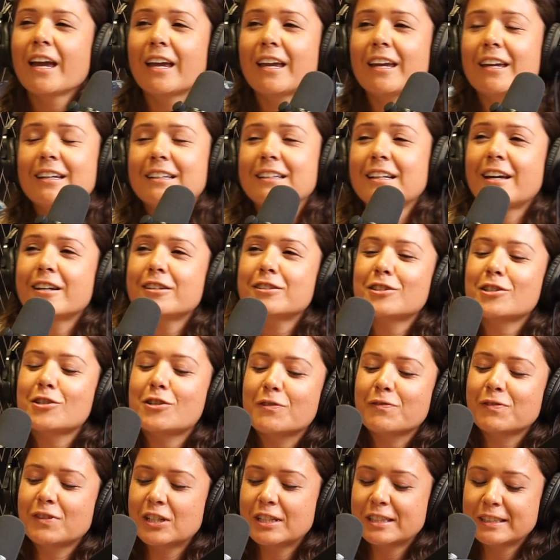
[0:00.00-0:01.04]
And I don't
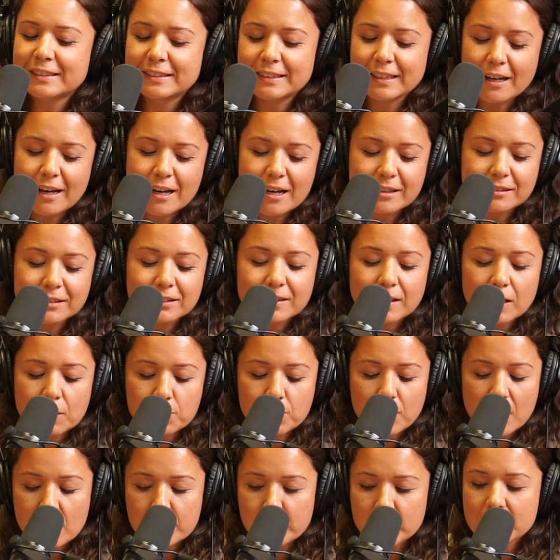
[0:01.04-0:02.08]
know if there's uh,
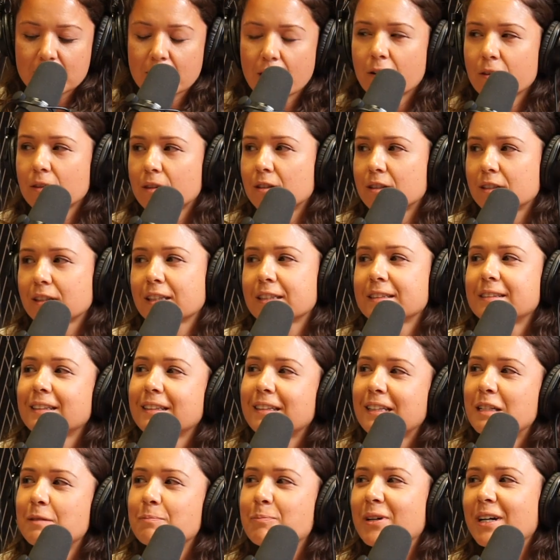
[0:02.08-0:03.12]
some mamas out there
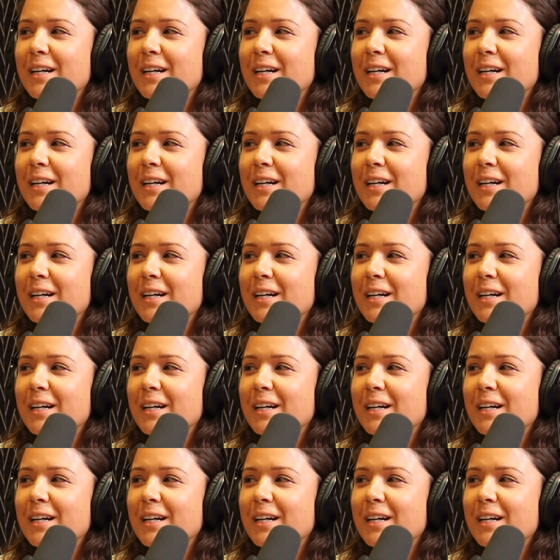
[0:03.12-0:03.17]
listening,